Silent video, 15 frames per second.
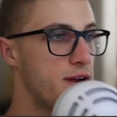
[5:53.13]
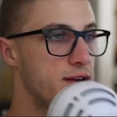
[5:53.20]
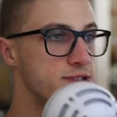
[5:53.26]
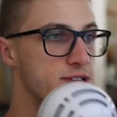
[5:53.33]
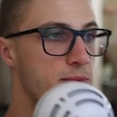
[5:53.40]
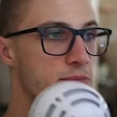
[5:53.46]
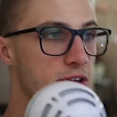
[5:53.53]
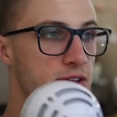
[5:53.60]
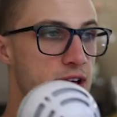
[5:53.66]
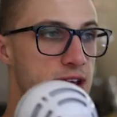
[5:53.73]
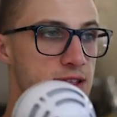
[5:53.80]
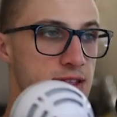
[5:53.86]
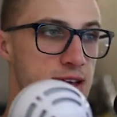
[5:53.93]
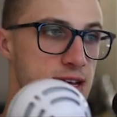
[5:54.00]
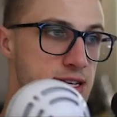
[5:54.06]
Now, something
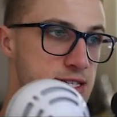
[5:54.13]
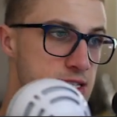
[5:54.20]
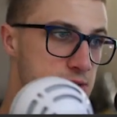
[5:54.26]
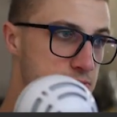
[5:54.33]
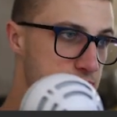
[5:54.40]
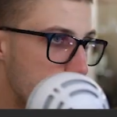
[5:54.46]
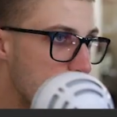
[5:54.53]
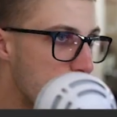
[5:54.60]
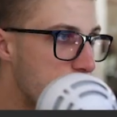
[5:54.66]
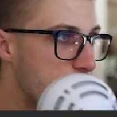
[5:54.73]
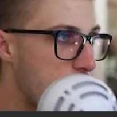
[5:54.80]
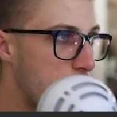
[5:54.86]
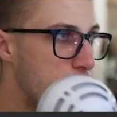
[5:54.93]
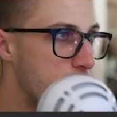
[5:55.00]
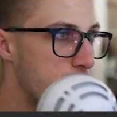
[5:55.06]
like this, if
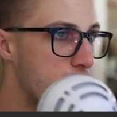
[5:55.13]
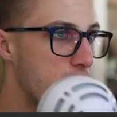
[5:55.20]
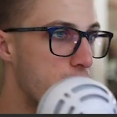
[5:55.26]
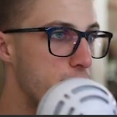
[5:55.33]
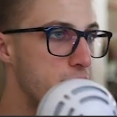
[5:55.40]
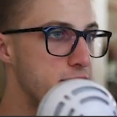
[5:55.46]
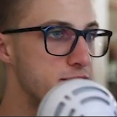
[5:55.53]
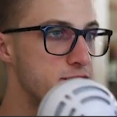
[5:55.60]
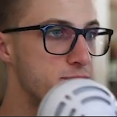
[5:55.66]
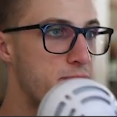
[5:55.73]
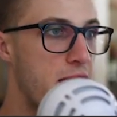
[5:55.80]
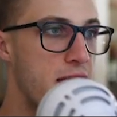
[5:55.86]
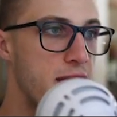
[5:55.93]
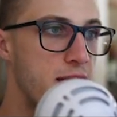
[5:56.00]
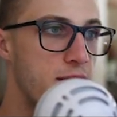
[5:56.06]
I wanted to come into
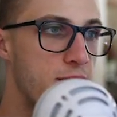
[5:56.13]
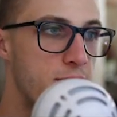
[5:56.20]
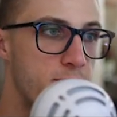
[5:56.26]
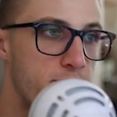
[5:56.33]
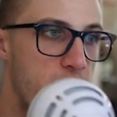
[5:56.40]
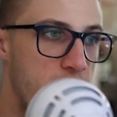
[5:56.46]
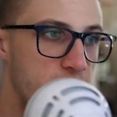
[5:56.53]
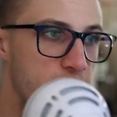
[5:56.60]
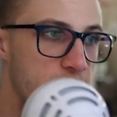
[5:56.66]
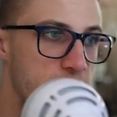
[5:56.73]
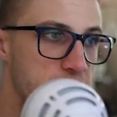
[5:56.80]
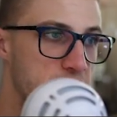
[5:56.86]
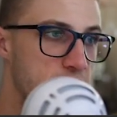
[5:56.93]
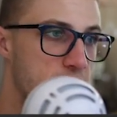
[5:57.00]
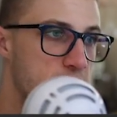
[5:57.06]
SPY here and buy
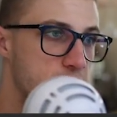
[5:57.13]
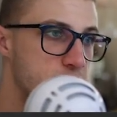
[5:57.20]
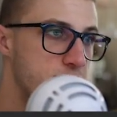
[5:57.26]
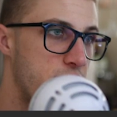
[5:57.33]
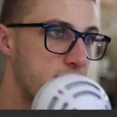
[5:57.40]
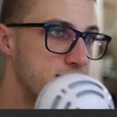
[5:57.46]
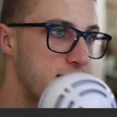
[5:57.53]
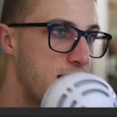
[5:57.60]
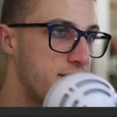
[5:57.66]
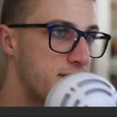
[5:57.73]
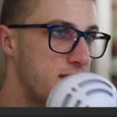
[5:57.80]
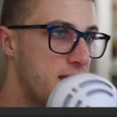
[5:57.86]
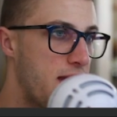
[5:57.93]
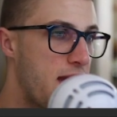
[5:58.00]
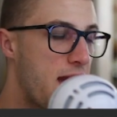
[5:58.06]
50 contracts at
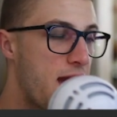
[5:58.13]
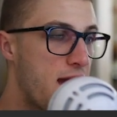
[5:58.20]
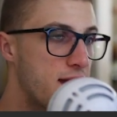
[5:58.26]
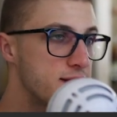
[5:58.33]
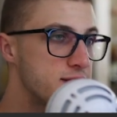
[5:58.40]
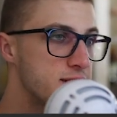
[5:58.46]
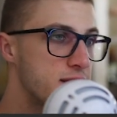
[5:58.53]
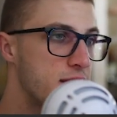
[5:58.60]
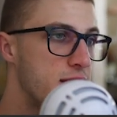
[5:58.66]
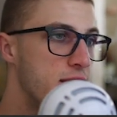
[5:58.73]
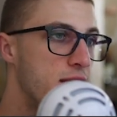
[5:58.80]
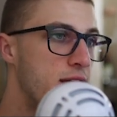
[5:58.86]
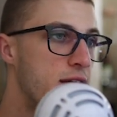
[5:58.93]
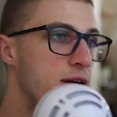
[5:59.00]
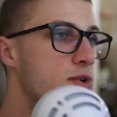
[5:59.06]
the ask
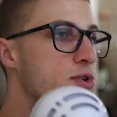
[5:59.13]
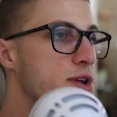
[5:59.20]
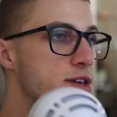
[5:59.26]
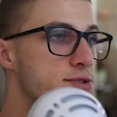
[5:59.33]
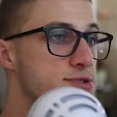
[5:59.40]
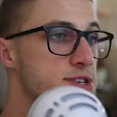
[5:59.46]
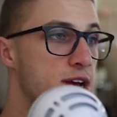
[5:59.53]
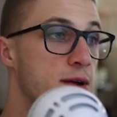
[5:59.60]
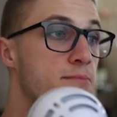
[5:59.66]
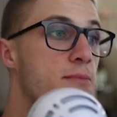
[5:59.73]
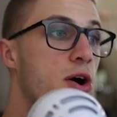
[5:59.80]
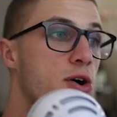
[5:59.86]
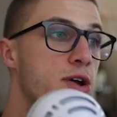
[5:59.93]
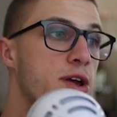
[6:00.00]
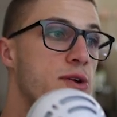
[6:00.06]
using a
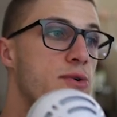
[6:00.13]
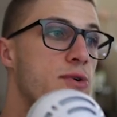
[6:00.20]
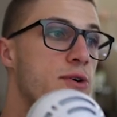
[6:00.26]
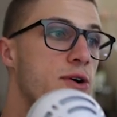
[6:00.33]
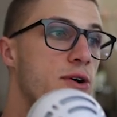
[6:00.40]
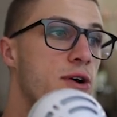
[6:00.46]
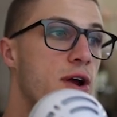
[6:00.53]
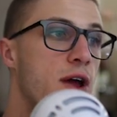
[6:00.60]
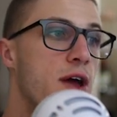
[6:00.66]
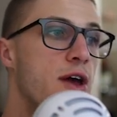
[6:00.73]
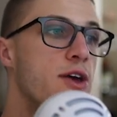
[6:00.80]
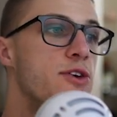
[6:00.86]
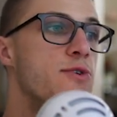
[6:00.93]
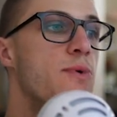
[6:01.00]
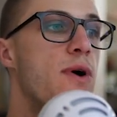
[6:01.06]
market order,
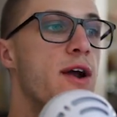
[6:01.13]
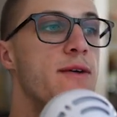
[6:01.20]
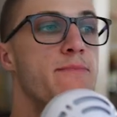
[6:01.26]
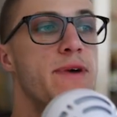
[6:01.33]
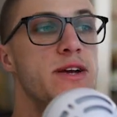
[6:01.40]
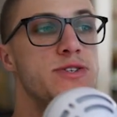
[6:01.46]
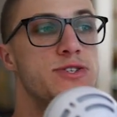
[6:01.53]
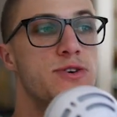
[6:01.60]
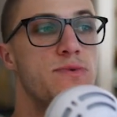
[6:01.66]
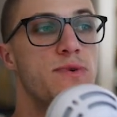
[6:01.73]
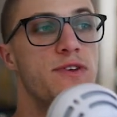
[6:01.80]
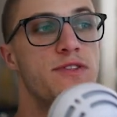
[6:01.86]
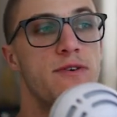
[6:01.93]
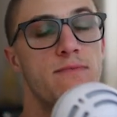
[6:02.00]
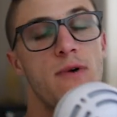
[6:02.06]
you want to make sure
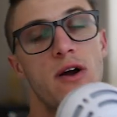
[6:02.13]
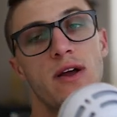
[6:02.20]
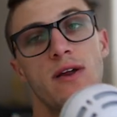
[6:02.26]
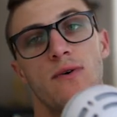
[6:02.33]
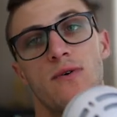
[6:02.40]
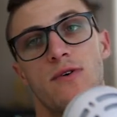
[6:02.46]
with your market